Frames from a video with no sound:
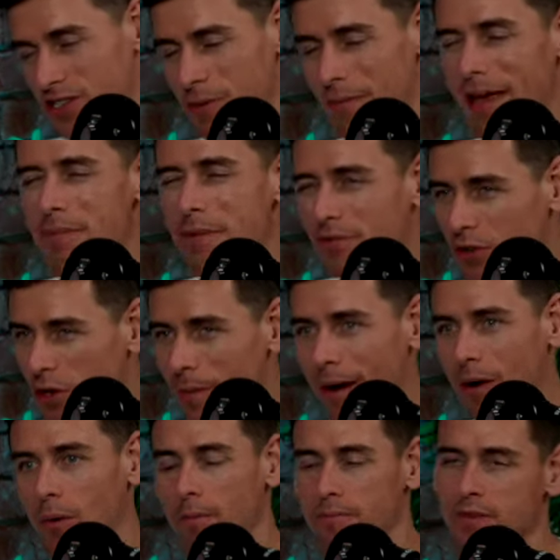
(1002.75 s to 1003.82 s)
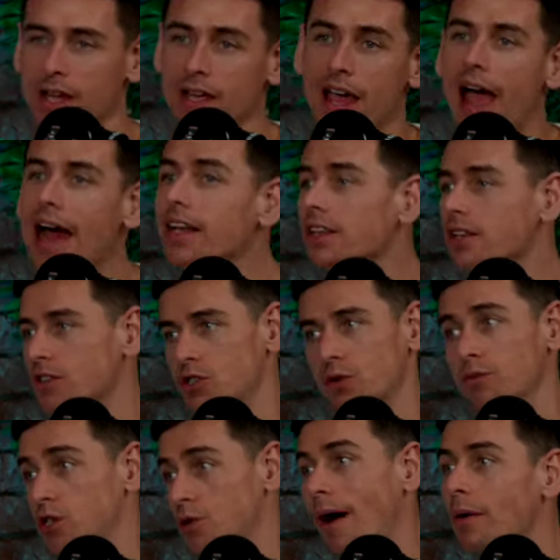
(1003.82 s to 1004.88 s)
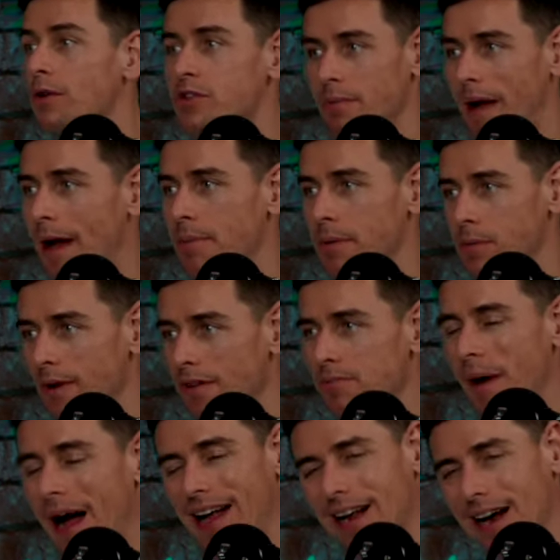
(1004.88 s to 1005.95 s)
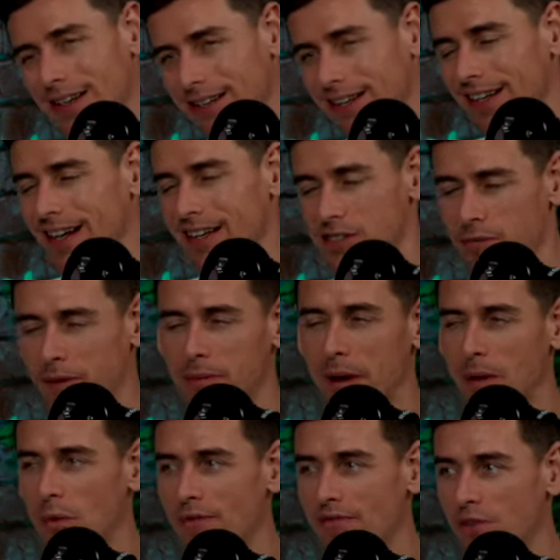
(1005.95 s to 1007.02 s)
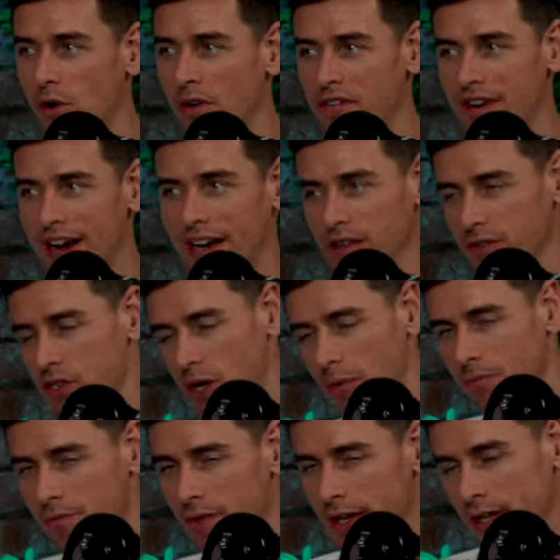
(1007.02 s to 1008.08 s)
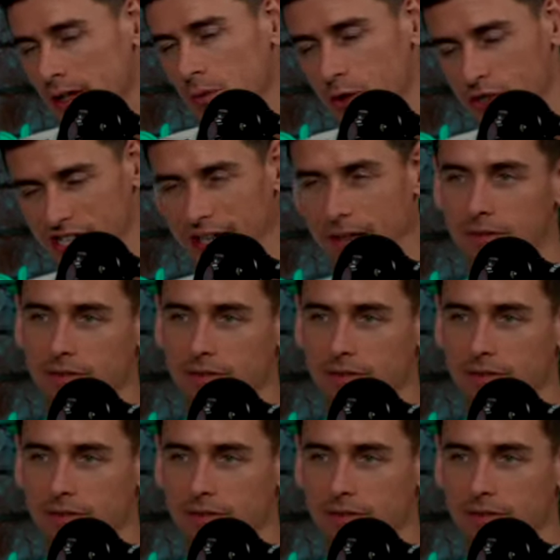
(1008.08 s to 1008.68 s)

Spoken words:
So, I'm aiming for about anything sub 2 hours, I'm happy with, but I'd ideally like to run about 1:45. So, we'll see.